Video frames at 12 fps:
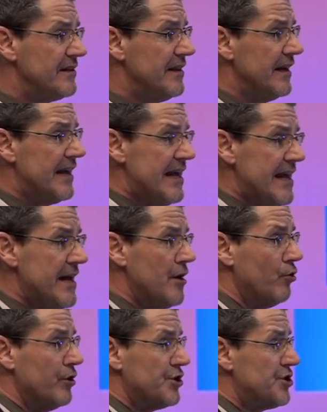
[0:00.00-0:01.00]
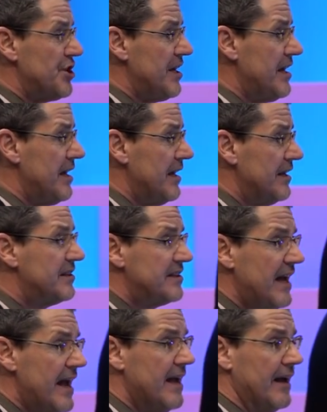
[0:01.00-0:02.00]
that he or she is
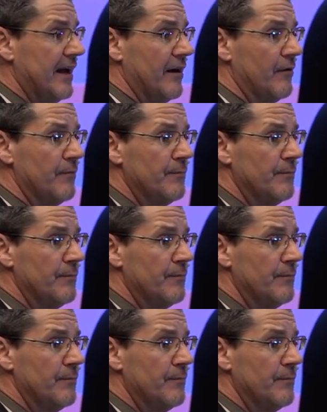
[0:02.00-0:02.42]
saying.